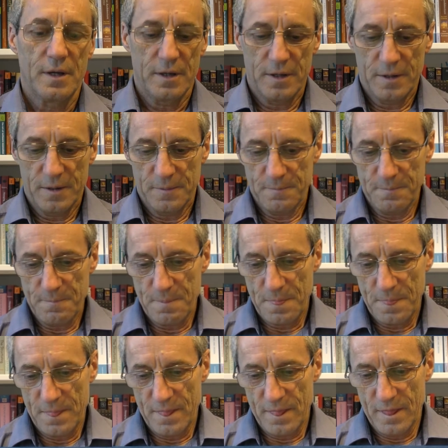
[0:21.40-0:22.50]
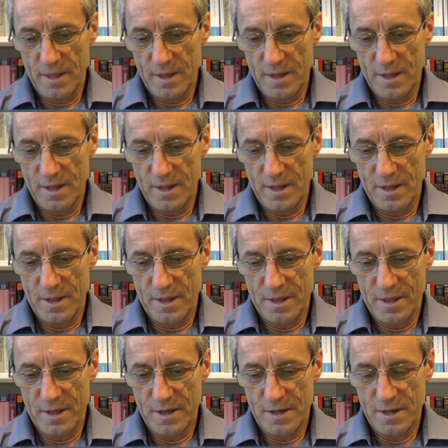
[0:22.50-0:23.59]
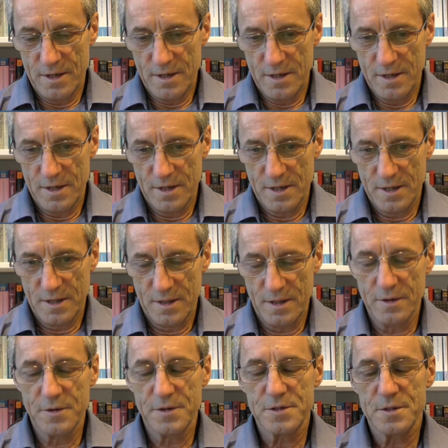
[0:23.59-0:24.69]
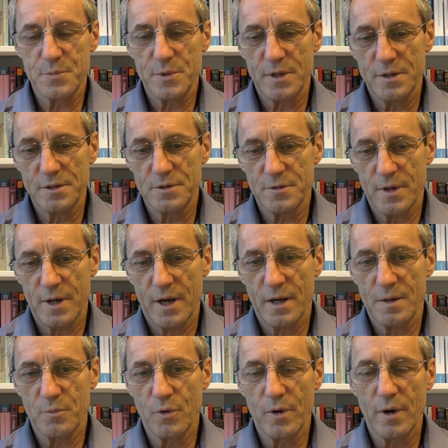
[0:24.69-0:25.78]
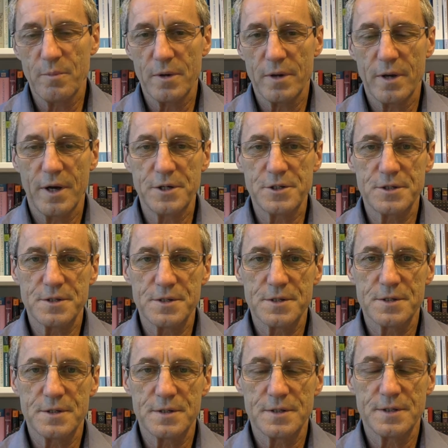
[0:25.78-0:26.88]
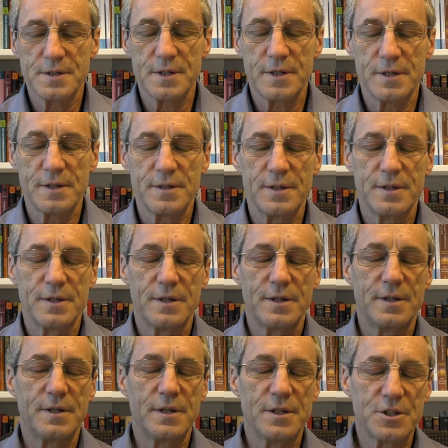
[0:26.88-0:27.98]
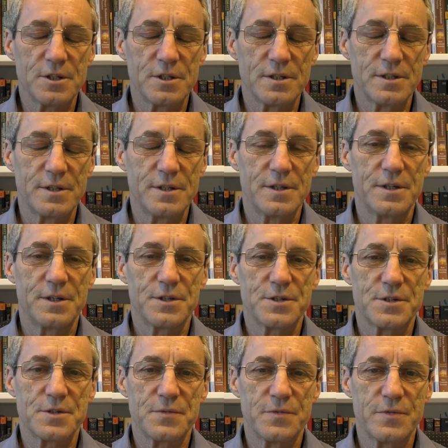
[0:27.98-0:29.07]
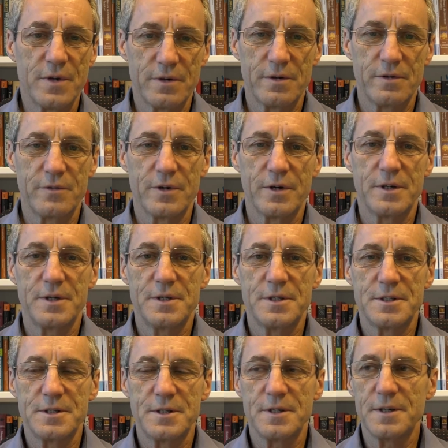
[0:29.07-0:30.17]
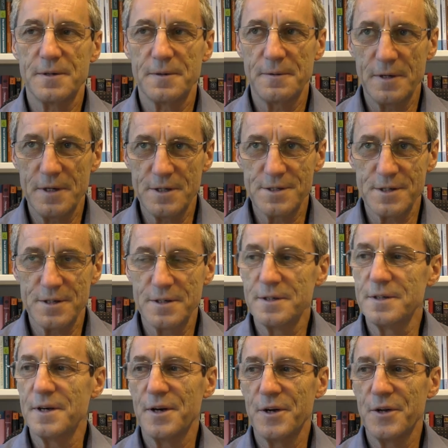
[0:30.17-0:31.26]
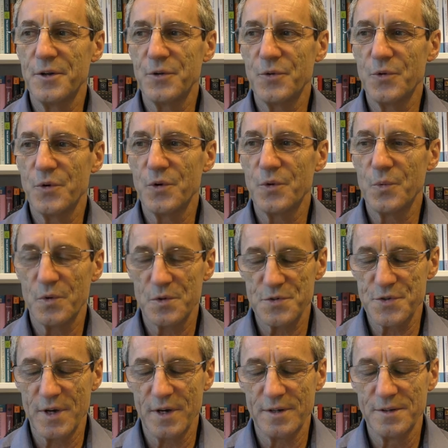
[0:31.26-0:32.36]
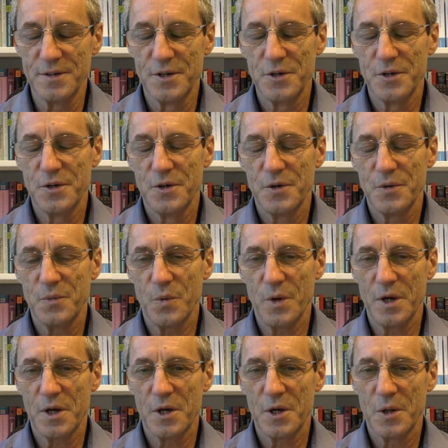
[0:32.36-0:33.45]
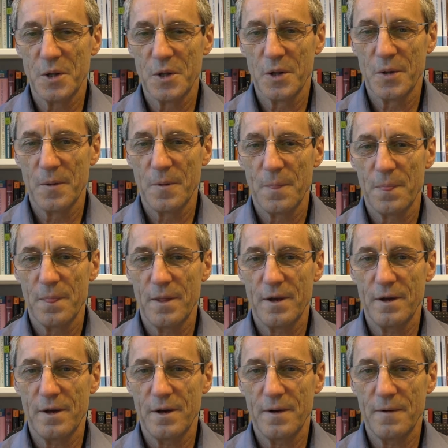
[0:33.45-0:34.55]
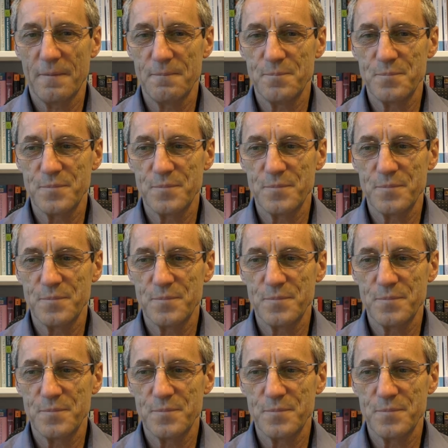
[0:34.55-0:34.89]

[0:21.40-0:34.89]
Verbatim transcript: Um, the, there is the potential to add more applications. Now, initially it is very, very uh, easy and it was done where um,